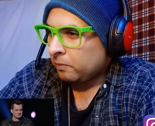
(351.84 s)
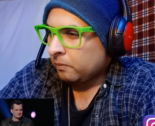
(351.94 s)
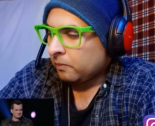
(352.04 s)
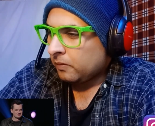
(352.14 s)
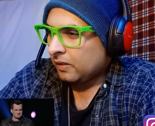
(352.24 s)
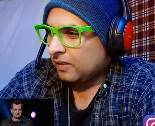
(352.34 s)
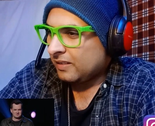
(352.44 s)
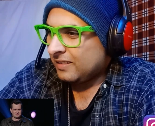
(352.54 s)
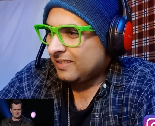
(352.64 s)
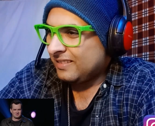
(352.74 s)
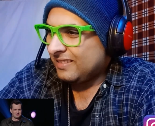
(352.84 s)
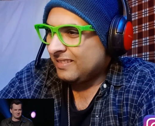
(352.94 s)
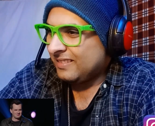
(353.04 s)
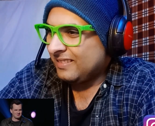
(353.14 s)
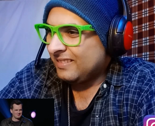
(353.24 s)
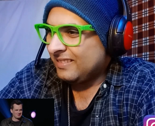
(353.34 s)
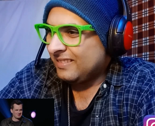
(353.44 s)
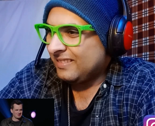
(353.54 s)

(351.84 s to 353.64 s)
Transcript: Nothing is said.